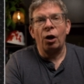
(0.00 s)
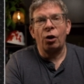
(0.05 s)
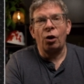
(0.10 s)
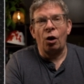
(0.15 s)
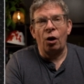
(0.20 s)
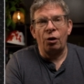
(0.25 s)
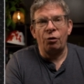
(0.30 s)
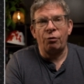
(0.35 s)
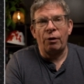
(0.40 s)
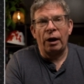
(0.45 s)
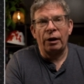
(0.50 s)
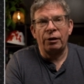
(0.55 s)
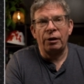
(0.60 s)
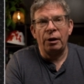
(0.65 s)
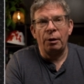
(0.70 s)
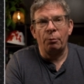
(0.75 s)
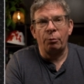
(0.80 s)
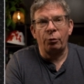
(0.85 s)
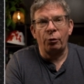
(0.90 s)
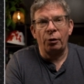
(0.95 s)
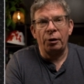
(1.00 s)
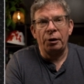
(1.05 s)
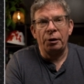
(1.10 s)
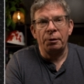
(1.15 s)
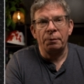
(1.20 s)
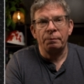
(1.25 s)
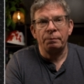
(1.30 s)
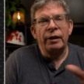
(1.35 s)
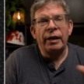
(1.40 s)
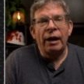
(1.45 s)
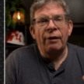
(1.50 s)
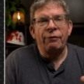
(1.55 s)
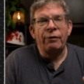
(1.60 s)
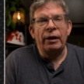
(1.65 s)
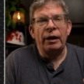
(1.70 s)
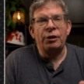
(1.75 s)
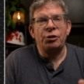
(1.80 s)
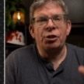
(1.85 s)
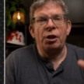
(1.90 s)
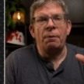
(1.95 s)
a contracting employer. The
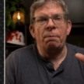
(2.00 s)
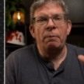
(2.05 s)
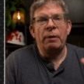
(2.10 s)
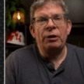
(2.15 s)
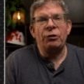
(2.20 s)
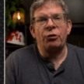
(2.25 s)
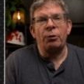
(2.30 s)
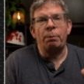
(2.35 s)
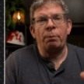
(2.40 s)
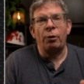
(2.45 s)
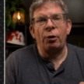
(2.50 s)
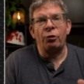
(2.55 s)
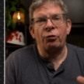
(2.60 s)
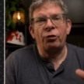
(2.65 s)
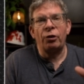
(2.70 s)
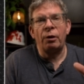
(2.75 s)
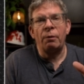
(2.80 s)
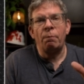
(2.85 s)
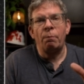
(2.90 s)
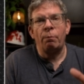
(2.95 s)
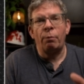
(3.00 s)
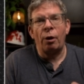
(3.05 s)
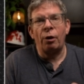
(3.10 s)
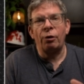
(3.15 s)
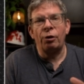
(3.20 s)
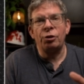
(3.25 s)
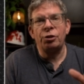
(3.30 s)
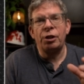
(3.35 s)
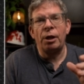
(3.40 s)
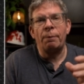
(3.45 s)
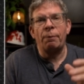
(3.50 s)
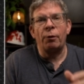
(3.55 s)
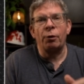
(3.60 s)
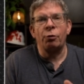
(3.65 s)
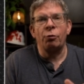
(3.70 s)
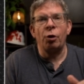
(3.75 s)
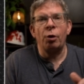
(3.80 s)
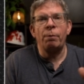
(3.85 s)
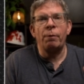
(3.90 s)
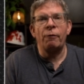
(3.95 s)
definition means a person, partnership, or
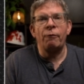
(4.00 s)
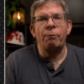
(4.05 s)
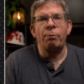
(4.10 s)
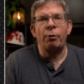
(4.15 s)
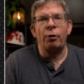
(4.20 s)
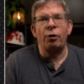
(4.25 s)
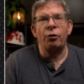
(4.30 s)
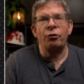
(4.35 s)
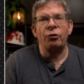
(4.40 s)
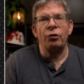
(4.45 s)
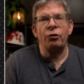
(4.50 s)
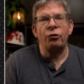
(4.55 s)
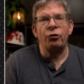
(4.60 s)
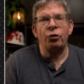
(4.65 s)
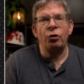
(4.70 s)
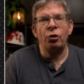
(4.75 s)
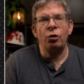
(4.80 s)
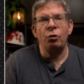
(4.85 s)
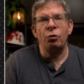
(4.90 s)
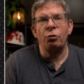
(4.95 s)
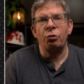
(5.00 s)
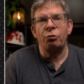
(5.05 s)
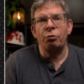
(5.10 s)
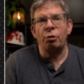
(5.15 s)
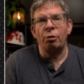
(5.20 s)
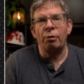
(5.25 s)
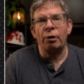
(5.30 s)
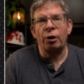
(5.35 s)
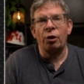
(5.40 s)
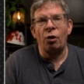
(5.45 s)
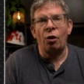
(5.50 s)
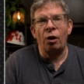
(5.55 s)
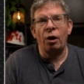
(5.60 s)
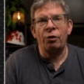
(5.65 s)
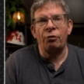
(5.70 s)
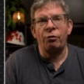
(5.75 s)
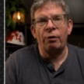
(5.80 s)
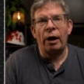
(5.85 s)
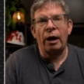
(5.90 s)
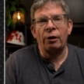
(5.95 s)
group of persons who, through a
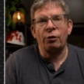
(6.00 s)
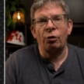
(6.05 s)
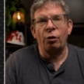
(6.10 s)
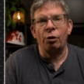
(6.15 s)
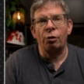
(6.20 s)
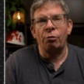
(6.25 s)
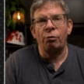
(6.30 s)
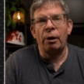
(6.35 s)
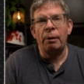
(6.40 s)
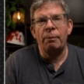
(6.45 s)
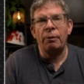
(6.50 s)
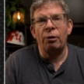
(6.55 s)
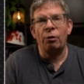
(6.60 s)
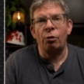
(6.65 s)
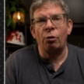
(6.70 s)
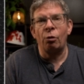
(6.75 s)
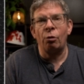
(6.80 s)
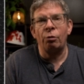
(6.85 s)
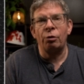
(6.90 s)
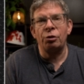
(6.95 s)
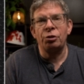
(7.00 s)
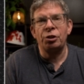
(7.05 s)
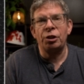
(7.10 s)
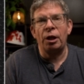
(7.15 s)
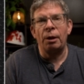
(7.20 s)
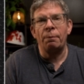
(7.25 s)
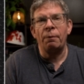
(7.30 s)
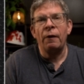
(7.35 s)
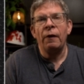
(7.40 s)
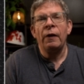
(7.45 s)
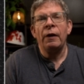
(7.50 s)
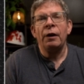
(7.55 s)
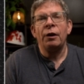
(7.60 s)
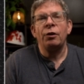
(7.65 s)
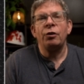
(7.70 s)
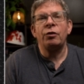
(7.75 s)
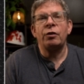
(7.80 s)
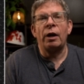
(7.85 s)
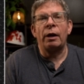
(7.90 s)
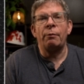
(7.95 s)
contract or agreement or ownership,
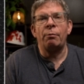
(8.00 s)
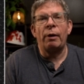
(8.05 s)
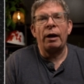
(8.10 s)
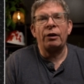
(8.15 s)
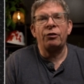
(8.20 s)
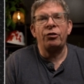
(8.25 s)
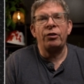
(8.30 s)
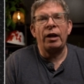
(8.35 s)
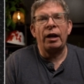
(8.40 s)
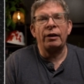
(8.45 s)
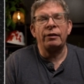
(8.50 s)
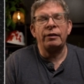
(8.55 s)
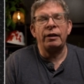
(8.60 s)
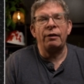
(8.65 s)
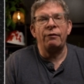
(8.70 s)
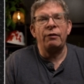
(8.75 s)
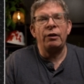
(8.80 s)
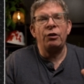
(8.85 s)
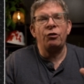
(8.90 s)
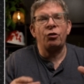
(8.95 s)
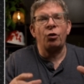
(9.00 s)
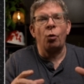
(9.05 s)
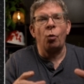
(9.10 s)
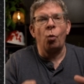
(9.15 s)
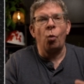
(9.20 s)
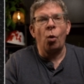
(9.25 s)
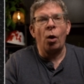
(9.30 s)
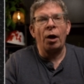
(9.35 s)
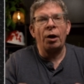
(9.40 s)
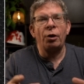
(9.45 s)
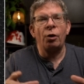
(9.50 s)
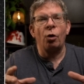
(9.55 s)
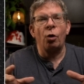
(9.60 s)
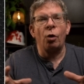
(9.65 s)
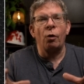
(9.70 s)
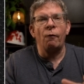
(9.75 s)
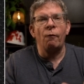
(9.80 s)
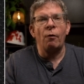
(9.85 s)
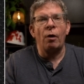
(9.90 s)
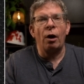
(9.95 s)
directs the activities of one
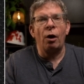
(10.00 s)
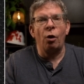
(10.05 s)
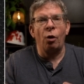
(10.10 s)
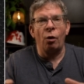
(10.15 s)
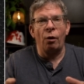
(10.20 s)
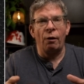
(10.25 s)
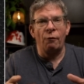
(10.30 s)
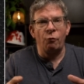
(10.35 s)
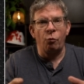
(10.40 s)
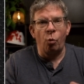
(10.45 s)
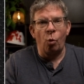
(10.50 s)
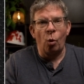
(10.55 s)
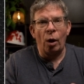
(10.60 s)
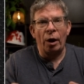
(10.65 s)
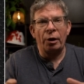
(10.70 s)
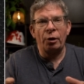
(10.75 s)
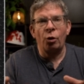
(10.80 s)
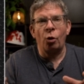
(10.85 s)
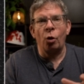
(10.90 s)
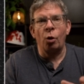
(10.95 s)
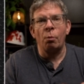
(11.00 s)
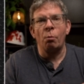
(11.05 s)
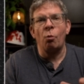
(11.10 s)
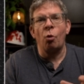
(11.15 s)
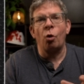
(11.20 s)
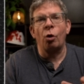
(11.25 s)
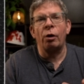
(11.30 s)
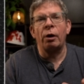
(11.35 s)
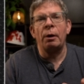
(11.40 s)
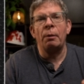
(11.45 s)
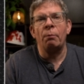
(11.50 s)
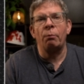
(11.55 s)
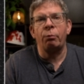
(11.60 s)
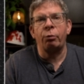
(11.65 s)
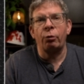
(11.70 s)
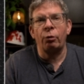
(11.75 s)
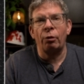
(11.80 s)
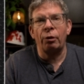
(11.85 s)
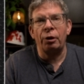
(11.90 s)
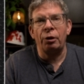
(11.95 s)
or more
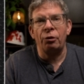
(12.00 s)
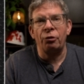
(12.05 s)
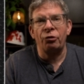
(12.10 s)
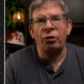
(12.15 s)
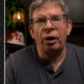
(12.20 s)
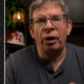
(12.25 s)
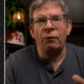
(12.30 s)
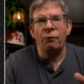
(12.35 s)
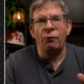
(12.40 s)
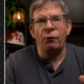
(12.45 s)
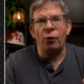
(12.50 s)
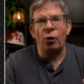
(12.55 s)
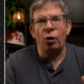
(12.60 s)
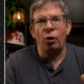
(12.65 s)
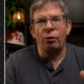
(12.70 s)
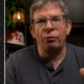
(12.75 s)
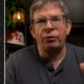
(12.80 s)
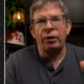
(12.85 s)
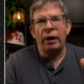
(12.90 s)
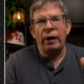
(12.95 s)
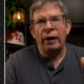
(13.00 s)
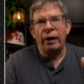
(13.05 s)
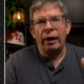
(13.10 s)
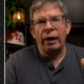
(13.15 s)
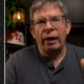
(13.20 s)
employers involved